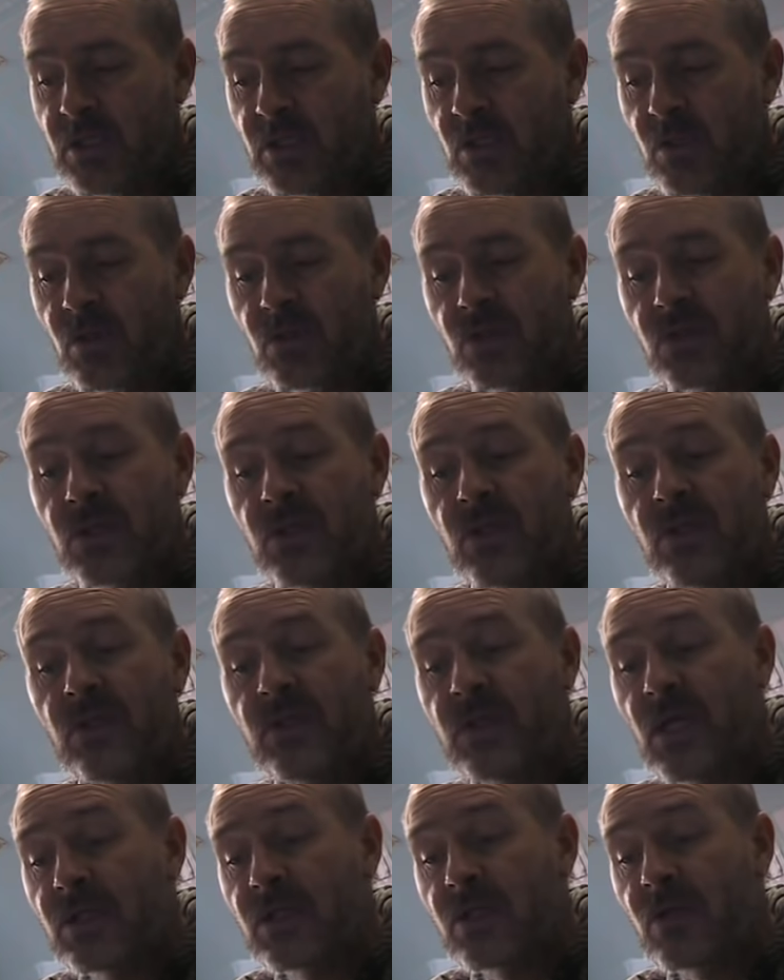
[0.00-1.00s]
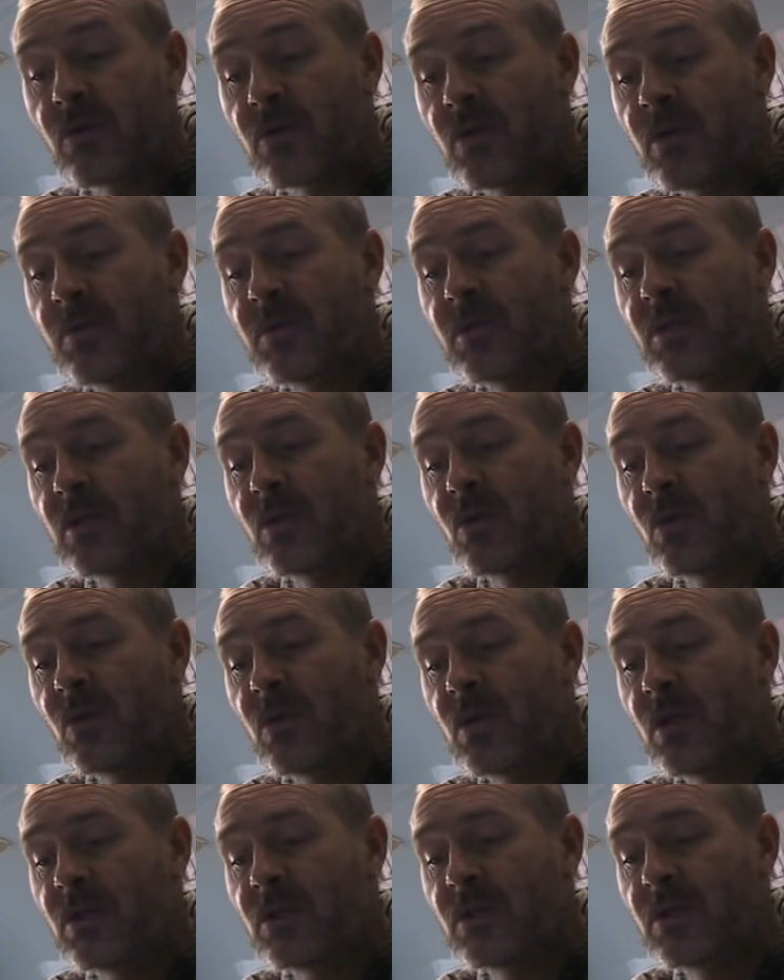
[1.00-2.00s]
shall constitute a tacit agreement that
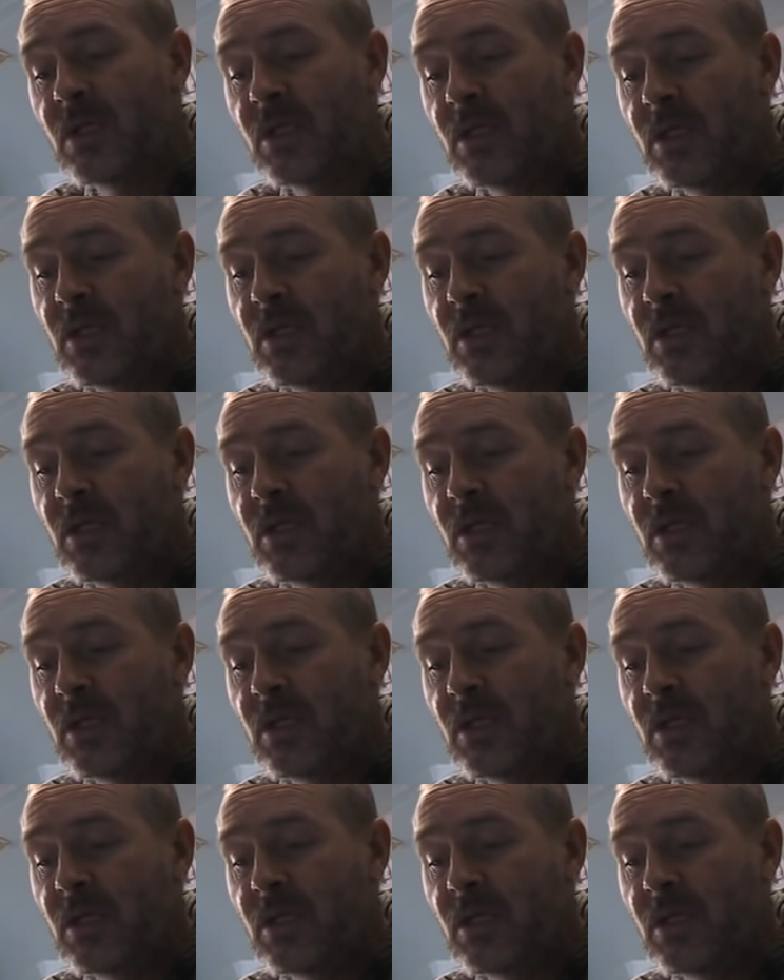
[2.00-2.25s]
Auckland